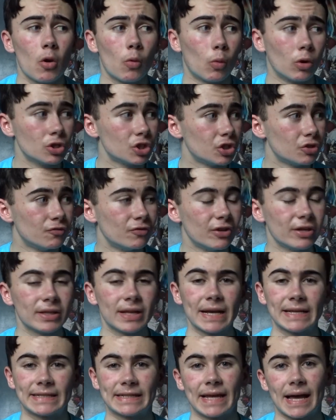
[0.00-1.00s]
once you
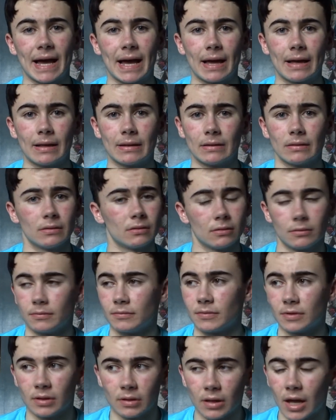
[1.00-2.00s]
realise that,
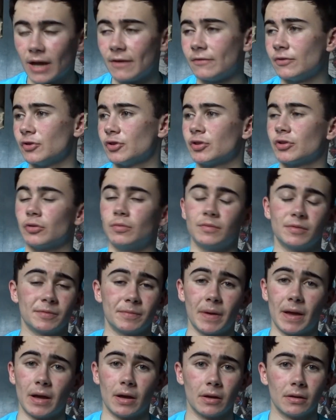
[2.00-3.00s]
life just comes
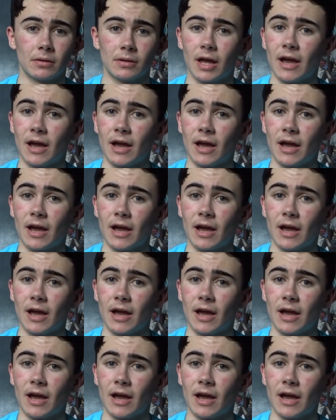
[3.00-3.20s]
better.